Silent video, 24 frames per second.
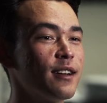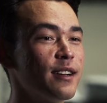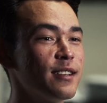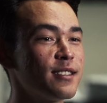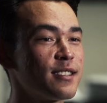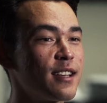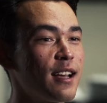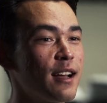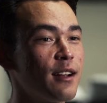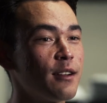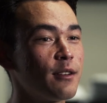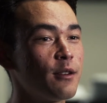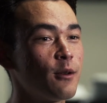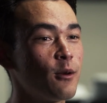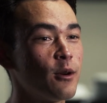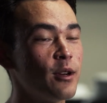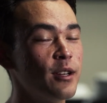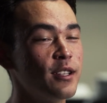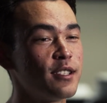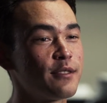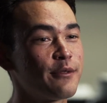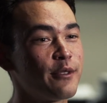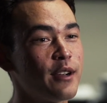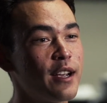Guns
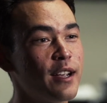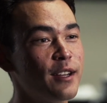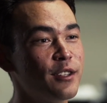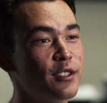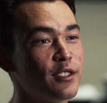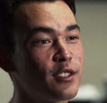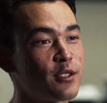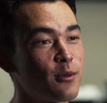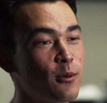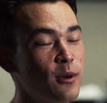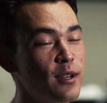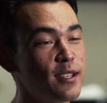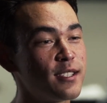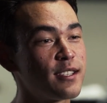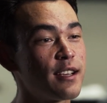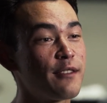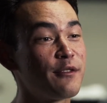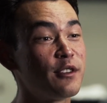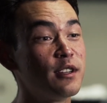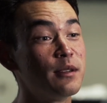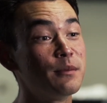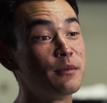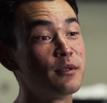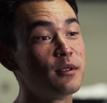categories for ages
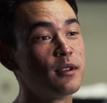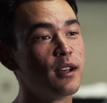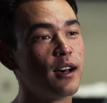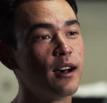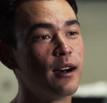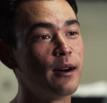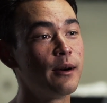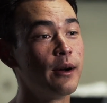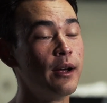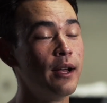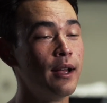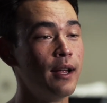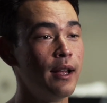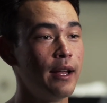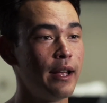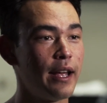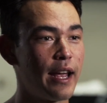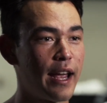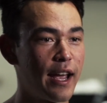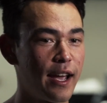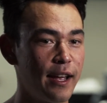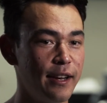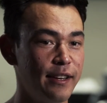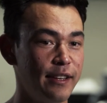27 and below,
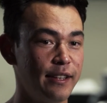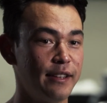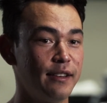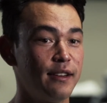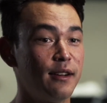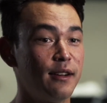and it